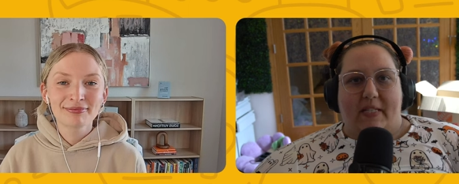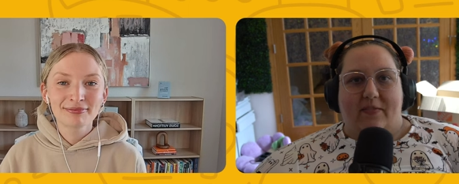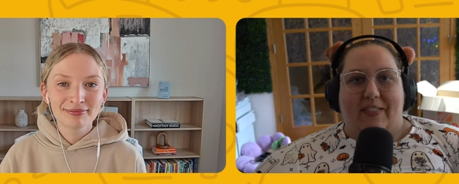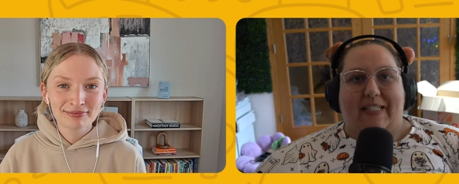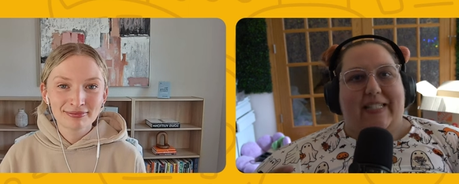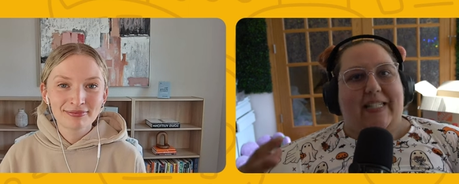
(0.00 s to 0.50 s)

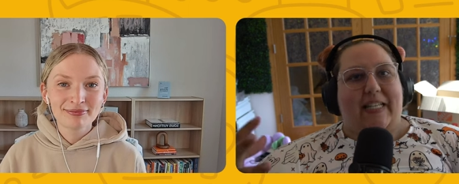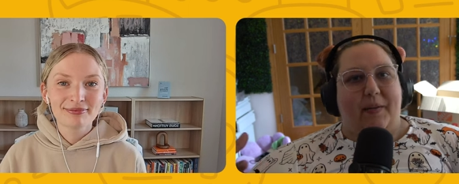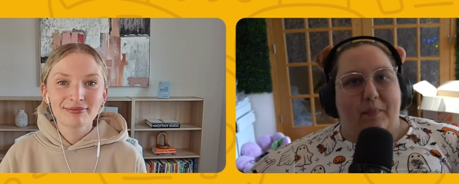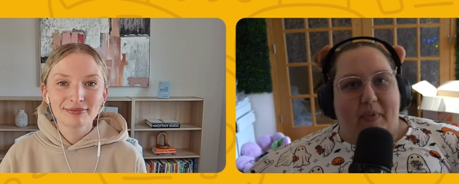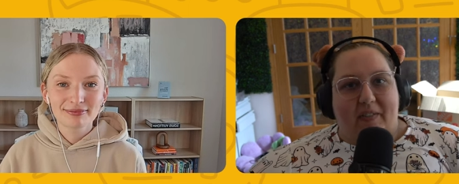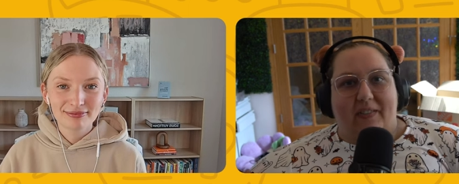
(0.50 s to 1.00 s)
Speaker 1: of like
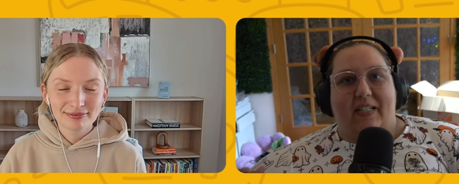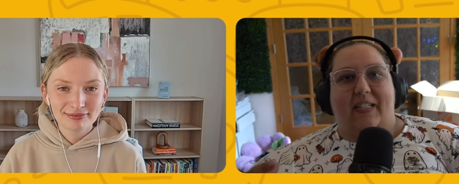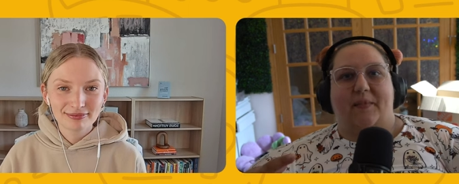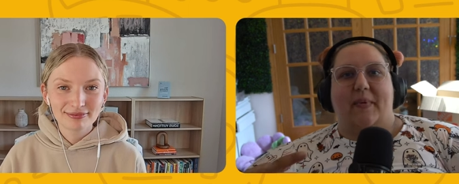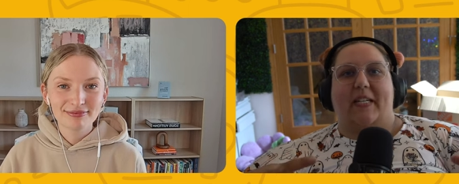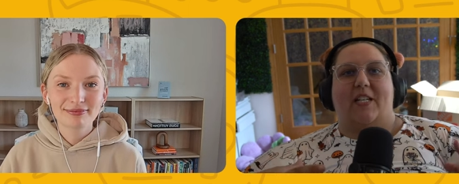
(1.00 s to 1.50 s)
team
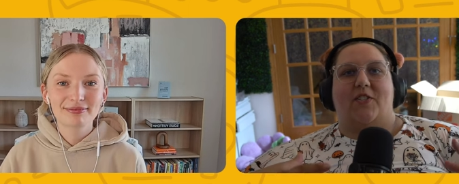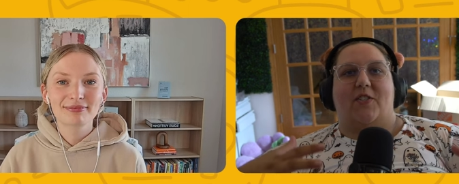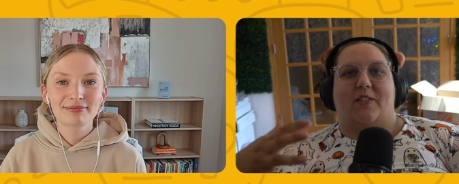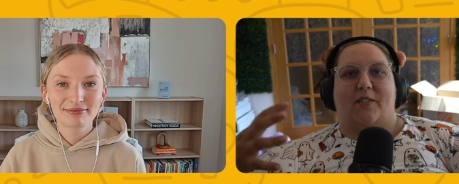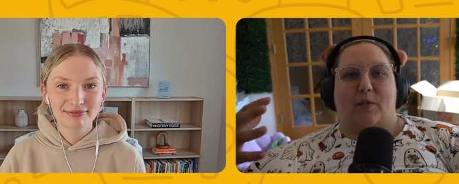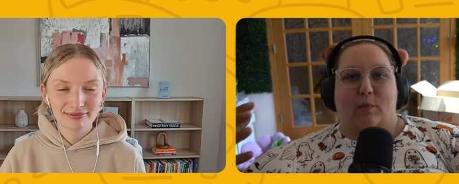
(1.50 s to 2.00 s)
building and making
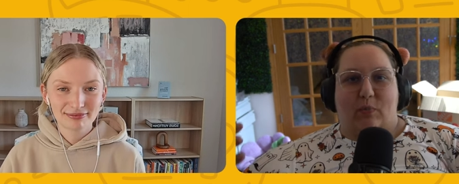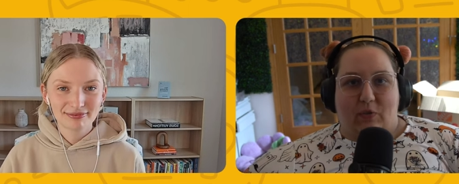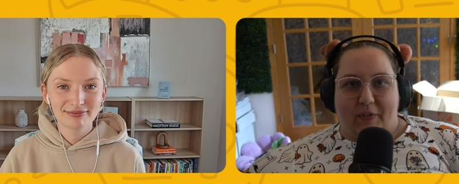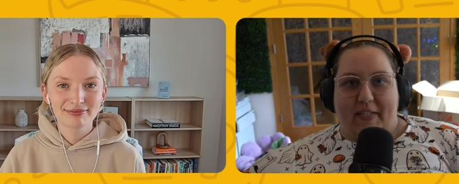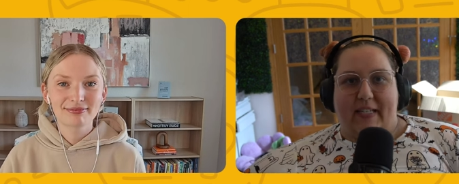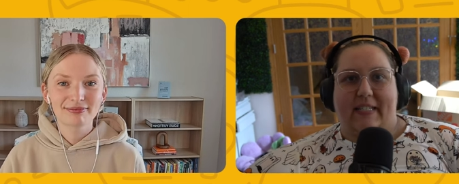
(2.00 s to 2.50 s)
sure your
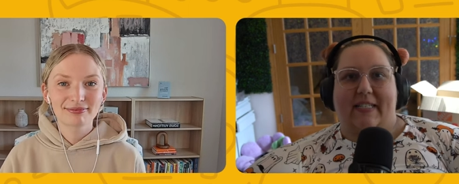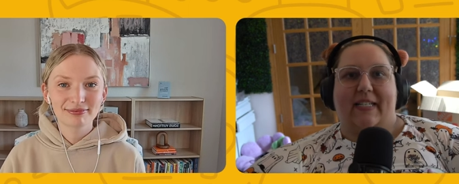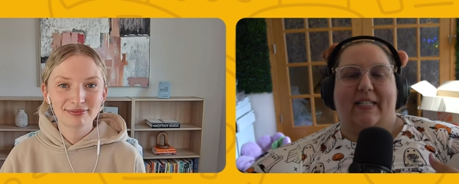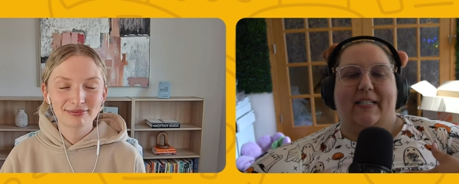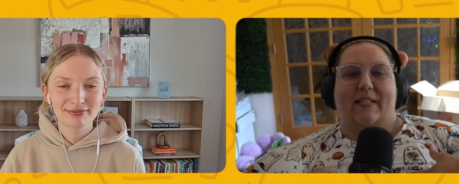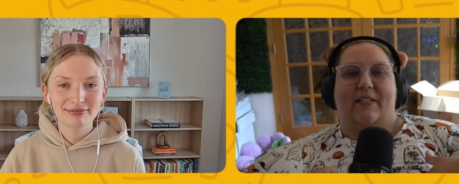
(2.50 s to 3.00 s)
employees
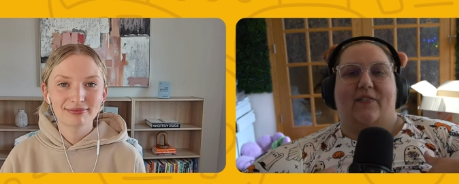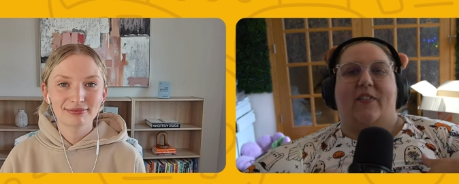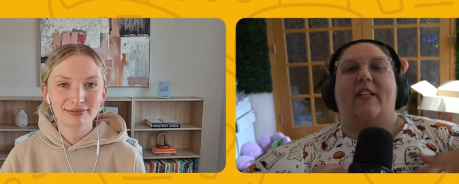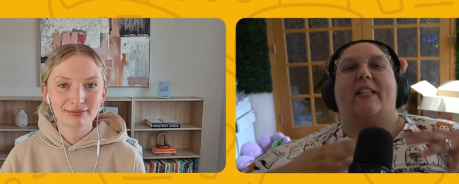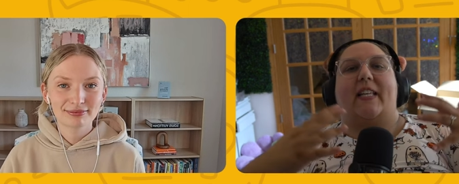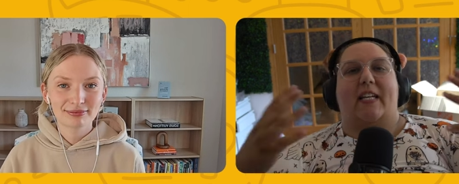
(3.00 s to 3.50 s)

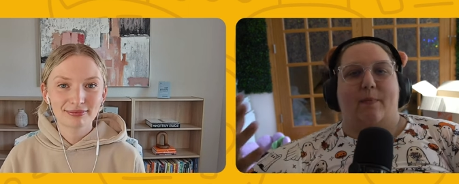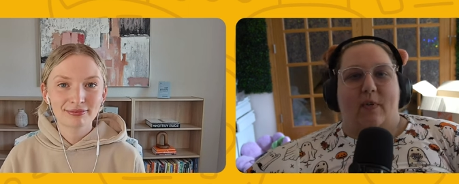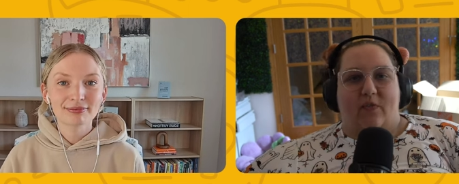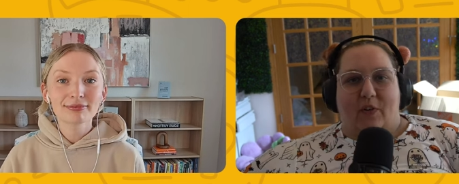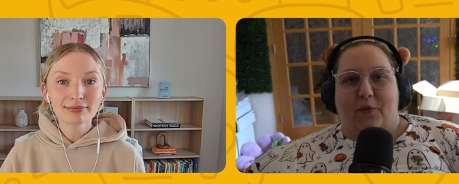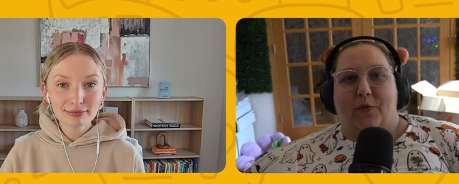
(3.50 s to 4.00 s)
feel like they can
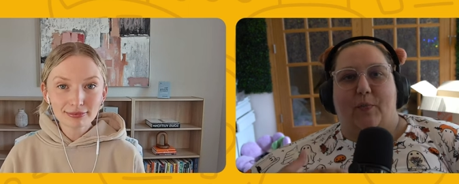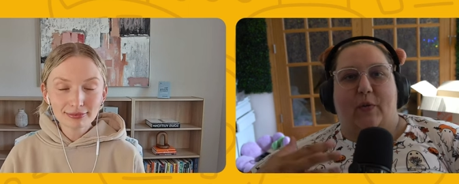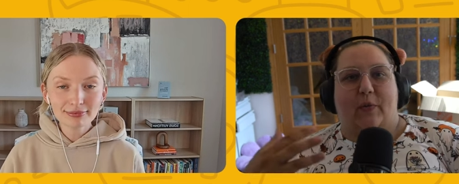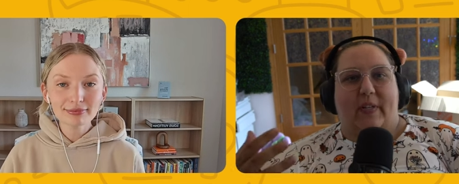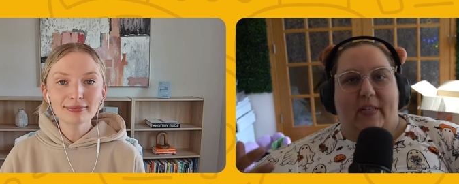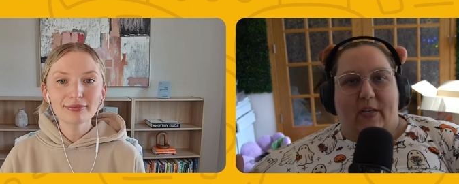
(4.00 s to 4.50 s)
be
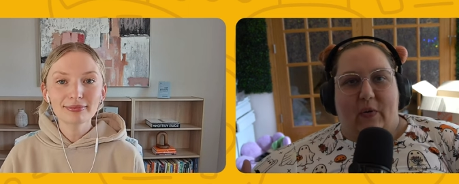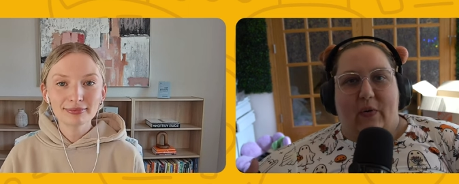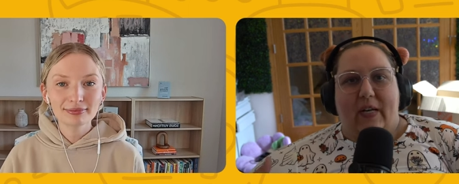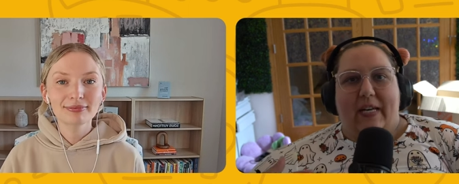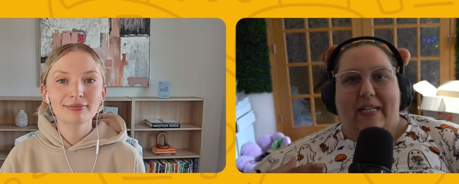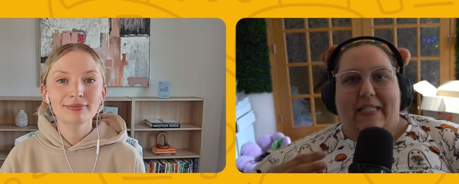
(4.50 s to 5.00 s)
vulnerable with you.
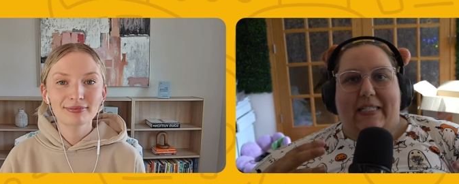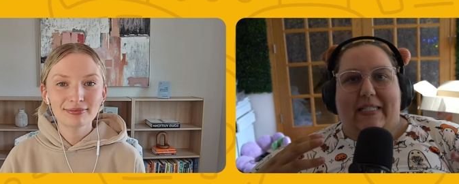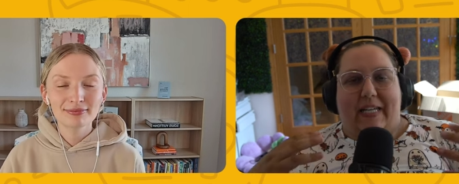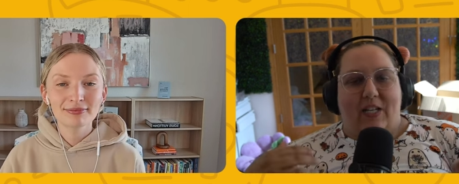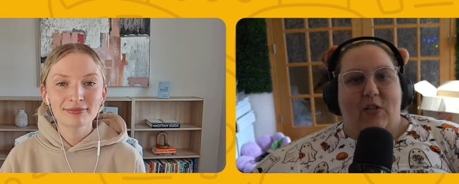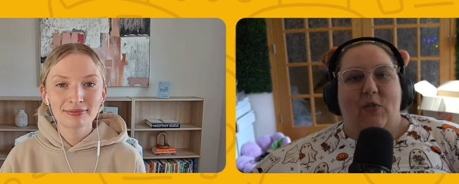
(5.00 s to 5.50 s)

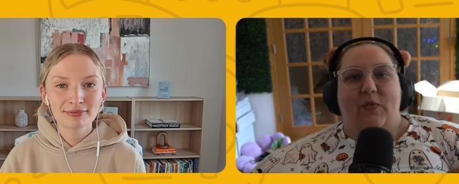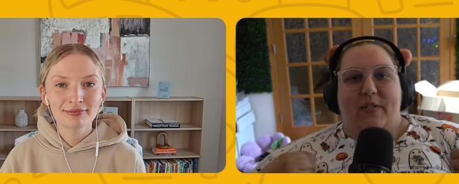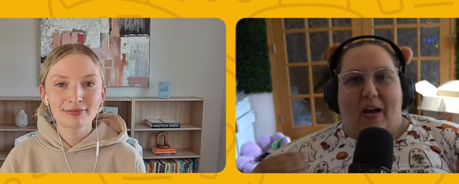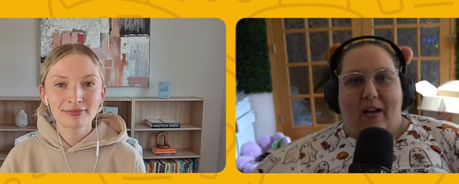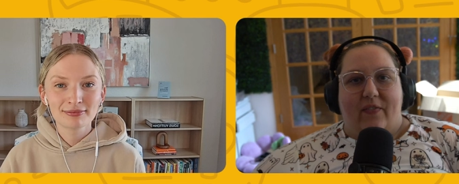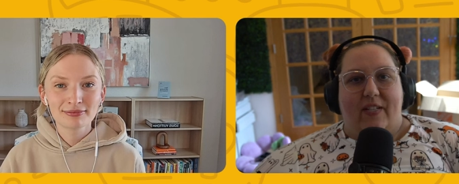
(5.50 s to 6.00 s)
Can you
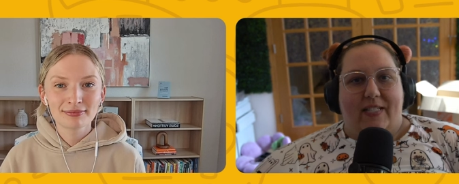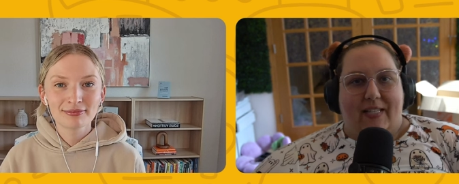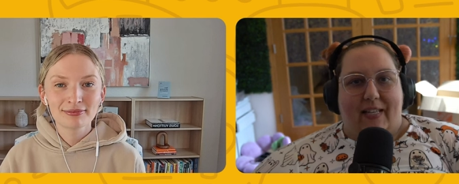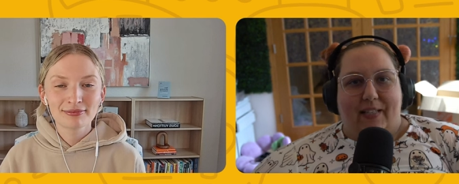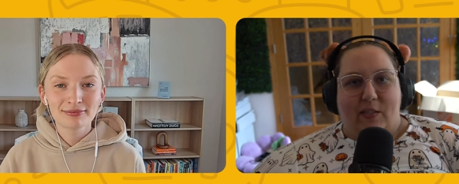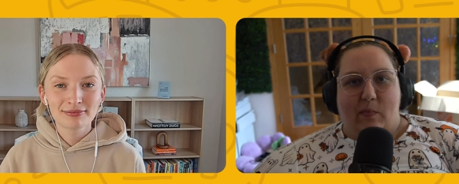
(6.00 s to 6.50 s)
dive into
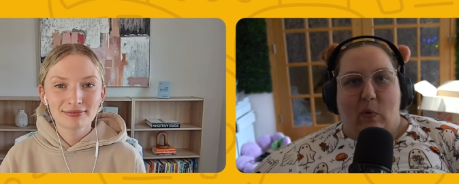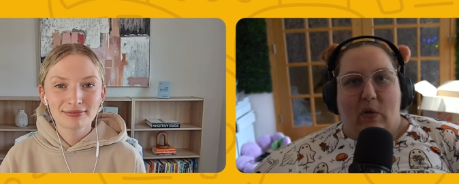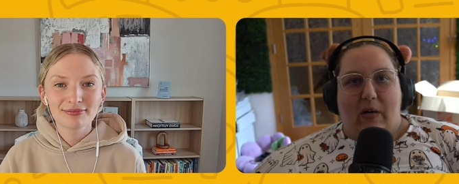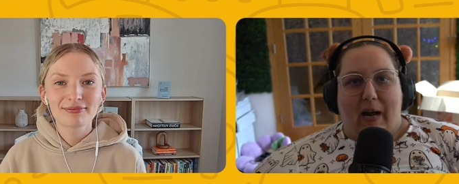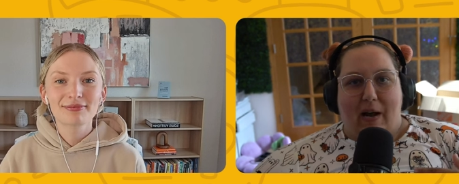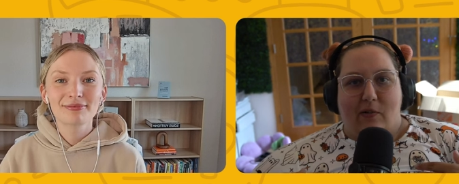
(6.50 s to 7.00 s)
that a little
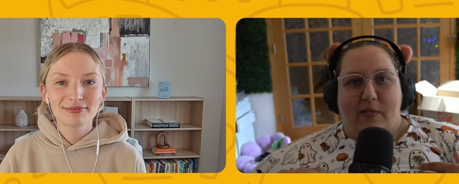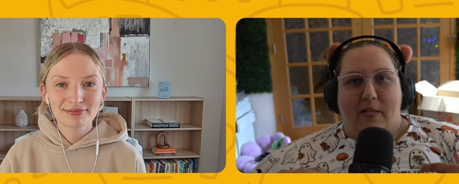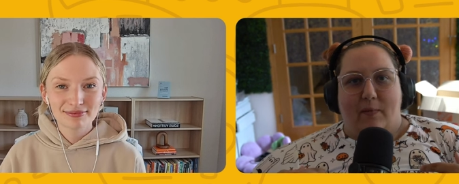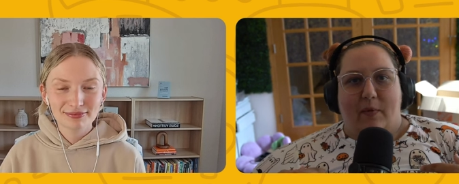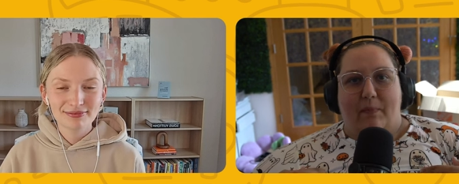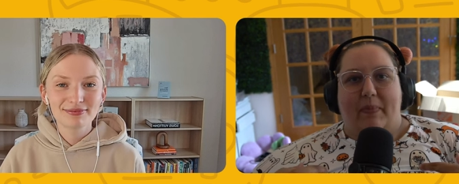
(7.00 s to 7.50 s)
more? How someone